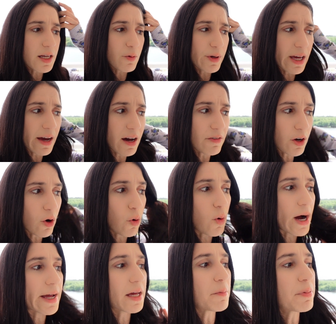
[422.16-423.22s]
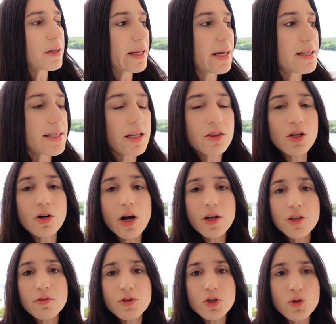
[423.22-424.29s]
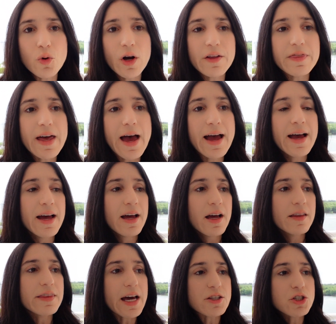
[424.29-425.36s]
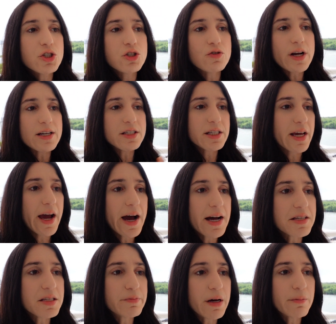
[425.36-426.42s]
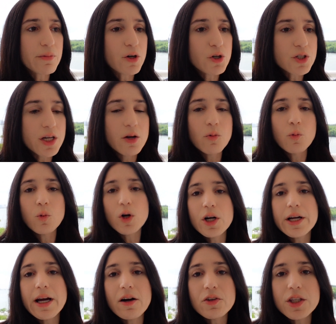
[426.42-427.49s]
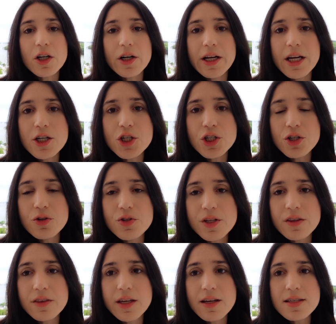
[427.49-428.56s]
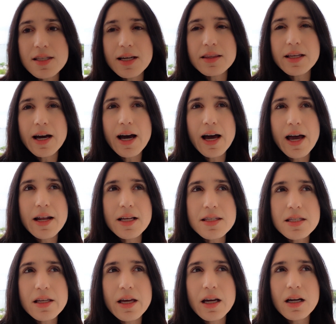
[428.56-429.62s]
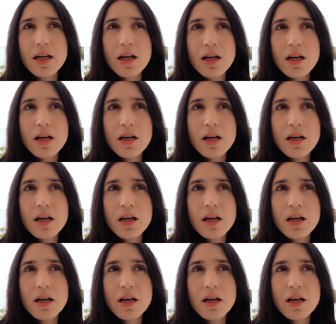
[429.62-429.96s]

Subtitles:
like, we have a quiet place at the resort that stressed cast members can work out their issues and things like that. And it's like,